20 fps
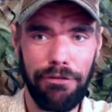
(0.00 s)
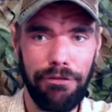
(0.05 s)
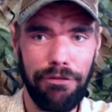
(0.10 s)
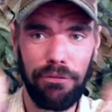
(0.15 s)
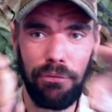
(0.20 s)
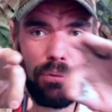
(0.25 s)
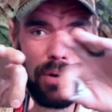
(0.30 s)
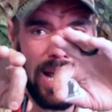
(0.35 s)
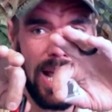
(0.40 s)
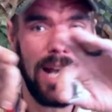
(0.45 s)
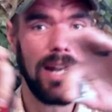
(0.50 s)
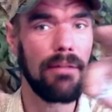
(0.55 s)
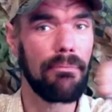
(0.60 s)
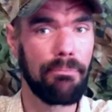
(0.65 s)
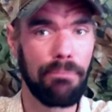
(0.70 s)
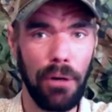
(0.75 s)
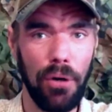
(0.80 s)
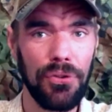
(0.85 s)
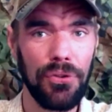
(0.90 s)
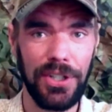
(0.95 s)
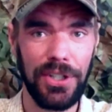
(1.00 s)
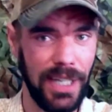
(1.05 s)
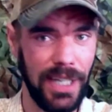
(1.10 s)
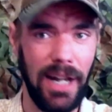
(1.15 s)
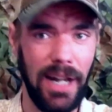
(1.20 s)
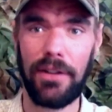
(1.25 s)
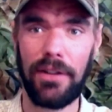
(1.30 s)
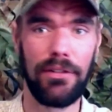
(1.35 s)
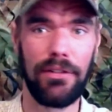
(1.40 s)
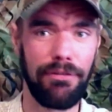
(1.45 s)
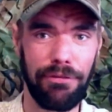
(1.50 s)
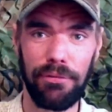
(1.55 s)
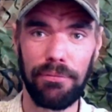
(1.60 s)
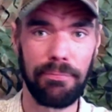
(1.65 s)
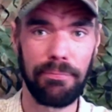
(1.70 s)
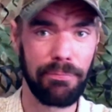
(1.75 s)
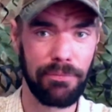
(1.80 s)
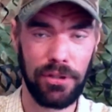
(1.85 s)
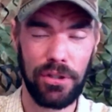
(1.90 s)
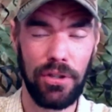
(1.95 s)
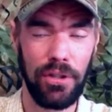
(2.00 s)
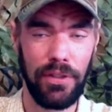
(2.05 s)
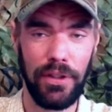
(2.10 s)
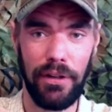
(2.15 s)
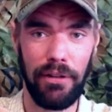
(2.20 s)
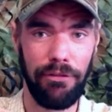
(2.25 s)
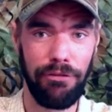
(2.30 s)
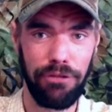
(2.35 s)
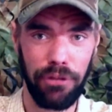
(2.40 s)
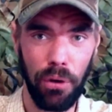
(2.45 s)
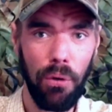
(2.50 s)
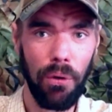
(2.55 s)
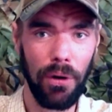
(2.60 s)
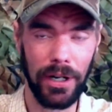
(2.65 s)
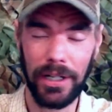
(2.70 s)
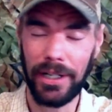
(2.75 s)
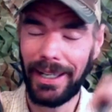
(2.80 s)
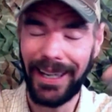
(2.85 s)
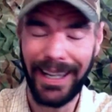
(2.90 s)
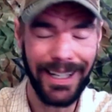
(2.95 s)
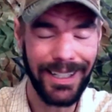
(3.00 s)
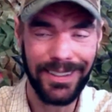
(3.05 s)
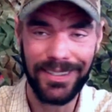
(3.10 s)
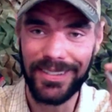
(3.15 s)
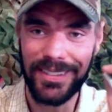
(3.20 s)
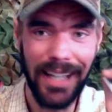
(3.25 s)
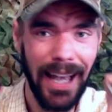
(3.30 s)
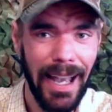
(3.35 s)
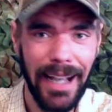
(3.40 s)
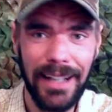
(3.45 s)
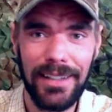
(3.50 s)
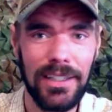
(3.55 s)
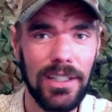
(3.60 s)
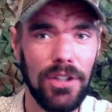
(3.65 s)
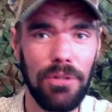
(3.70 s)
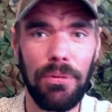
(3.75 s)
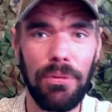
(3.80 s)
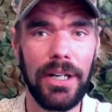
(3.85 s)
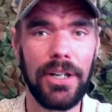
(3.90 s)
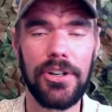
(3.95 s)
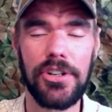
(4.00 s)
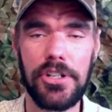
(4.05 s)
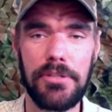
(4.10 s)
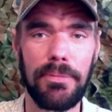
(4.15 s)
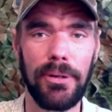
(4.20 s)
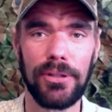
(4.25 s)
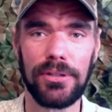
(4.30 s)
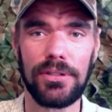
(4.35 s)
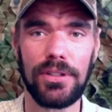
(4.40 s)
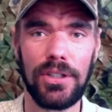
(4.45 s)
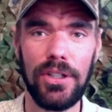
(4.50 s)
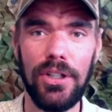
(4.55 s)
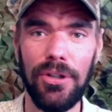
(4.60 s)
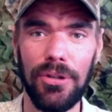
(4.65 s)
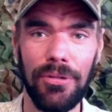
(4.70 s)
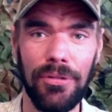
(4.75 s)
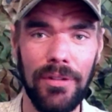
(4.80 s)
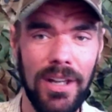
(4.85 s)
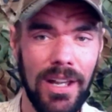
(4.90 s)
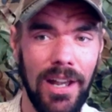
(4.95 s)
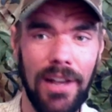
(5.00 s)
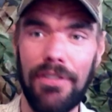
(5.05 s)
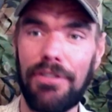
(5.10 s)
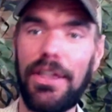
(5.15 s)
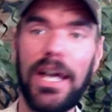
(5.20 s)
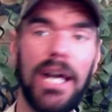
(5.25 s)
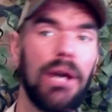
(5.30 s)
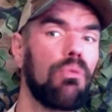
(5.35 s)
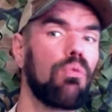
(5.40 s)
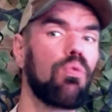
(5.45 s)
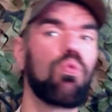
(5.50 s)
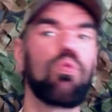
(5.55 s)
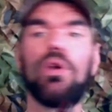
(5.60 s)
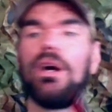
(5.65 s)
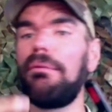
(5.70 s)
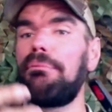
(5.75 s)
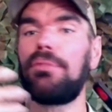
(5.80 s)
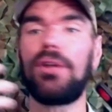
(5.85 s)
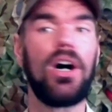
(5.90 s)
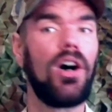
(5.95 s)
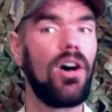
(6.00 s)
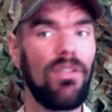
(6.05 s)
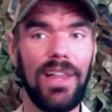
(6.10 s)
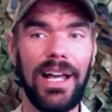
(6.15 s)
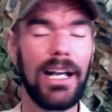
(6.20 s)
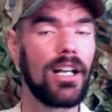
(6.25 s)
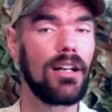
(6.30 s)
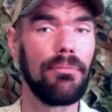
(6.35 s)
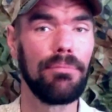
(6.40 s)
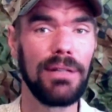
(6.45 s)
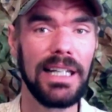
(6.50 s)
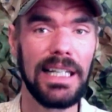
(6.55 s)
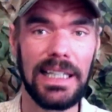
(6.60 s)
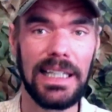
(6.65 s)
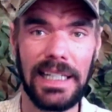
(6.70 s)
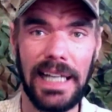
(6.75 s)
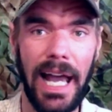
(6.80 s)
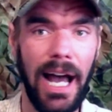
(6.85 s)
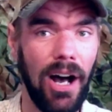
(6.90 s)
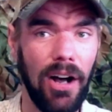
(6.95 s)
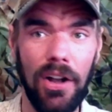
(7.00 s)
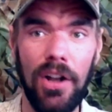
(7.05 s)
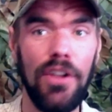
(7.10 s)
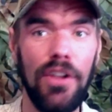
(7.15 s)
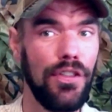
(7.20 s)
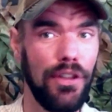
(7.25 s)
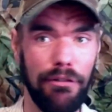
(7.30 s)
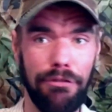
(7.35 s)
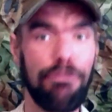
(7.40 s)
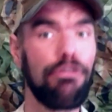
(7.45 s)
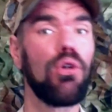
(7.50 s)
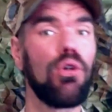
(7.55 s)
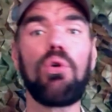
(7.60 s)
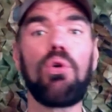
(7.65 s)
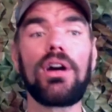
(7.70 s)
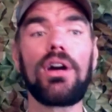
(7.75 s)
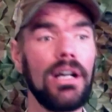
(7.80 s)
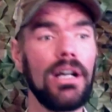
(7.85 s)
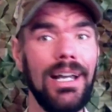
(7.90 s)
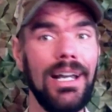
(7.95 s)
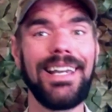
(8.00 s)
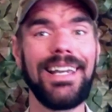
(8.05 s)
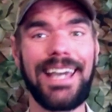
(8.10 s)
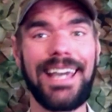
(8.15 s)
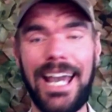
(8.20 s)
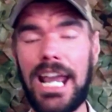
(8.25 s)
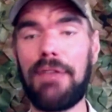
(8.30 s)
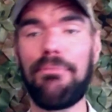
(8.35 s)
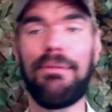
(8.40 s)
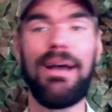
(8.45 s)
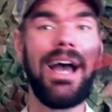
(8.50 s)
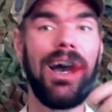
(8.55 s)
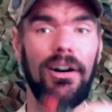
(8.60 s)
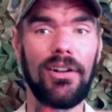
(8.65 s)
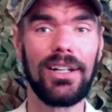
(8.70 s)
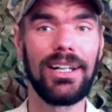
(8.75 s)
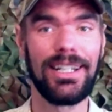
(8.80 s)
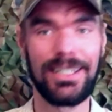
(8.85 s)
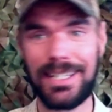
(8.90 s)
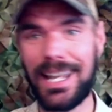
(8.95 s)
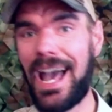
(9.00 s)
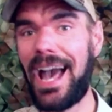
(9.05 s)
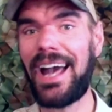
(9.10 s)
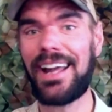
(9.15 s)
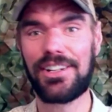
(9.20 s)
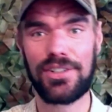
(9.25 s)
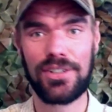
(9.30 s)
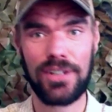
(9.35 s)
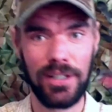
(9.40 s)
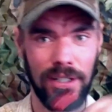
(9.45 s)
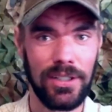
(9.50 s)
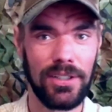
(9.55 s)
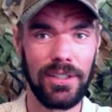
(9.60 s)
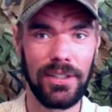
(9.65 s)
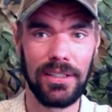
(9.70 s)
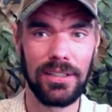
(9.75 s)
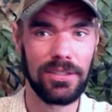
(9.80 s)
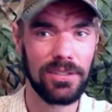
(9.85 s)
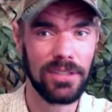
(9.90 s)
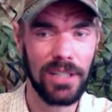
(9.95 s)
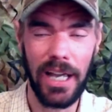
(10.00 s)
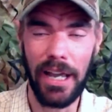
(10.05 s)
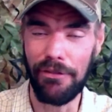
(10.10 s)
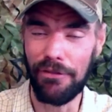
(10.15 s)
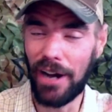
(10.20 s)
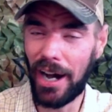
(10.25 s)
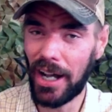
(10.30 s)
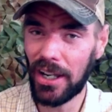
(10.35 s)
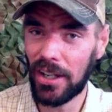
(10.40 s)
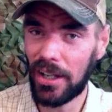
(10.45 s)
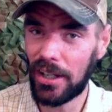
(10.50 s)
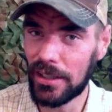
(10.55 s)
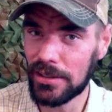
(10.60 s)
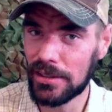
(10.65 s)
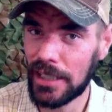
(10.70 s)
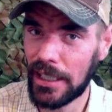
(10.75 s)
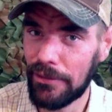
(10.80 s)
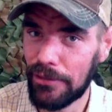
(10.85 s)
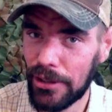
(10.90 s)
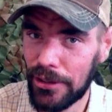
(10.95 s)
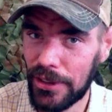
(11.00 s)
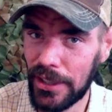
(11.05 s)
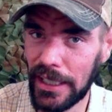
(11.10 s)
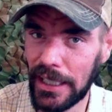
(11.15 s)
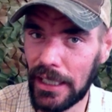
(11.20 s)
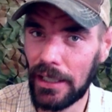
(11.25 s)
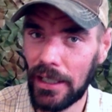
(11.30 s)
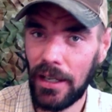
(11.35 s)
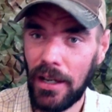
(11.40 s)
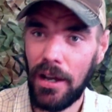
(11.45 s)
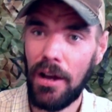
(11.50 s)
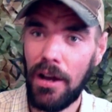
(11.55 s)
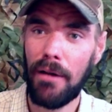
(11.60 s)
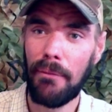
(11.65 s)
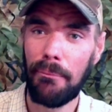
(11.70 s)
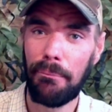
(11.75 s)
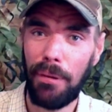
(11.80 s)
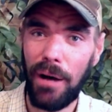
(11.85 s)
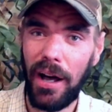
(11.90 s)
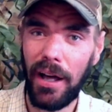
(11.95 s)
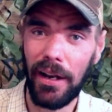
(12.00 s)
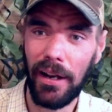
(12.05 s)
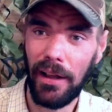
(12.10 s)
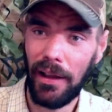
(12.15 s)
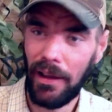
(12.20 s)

We had it bolted down to the floor exactly the way you're supposed to do. They ripped all that completely out. The floor came out attached to the safe. I lost everything. But